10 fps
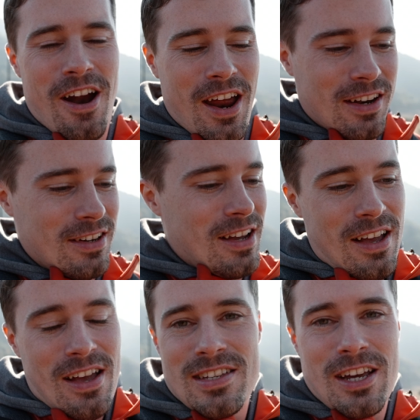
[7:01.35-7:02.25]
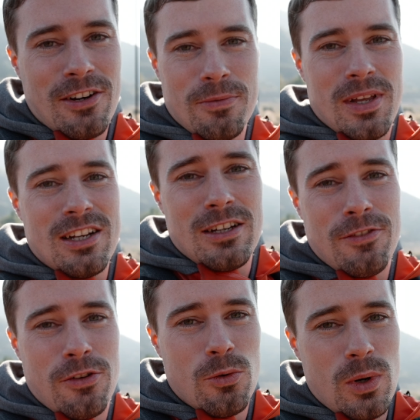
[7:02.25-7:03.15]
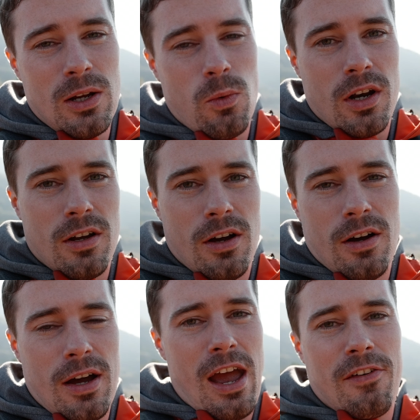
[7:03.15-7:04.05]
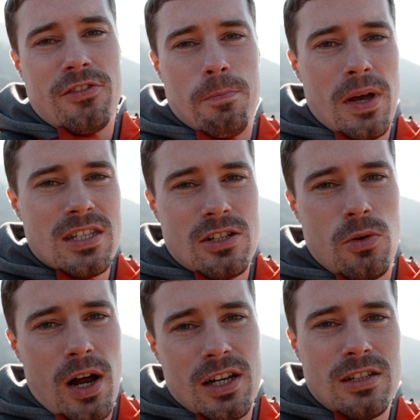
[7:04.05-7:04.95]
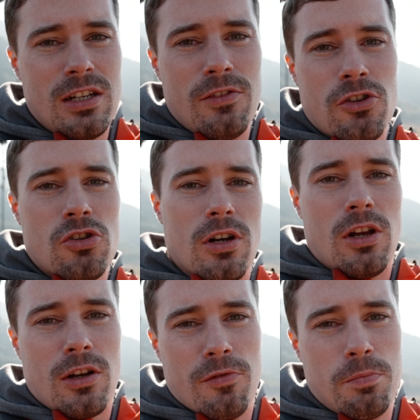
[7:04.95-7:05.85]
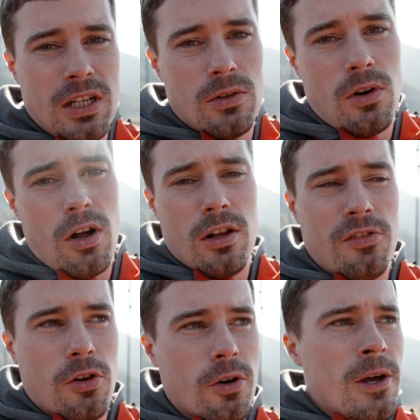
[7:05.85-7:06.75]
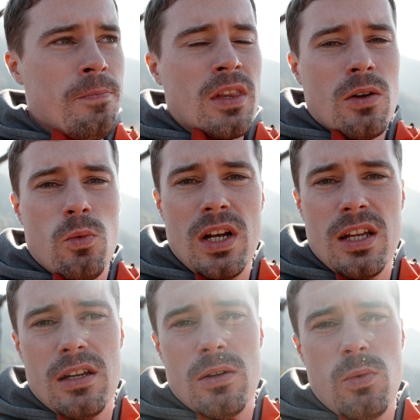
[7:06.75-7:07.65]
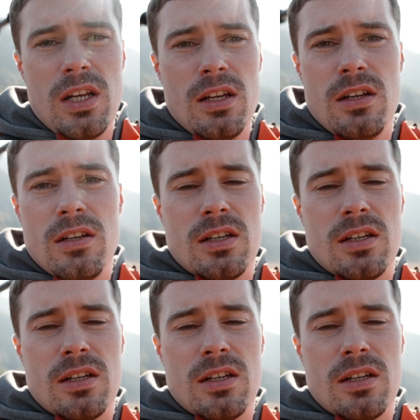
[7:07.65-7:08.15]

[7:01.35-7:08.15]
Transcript: And aside from that, if you really want to have the best quality, if you shoot a lot of B-roll, if you really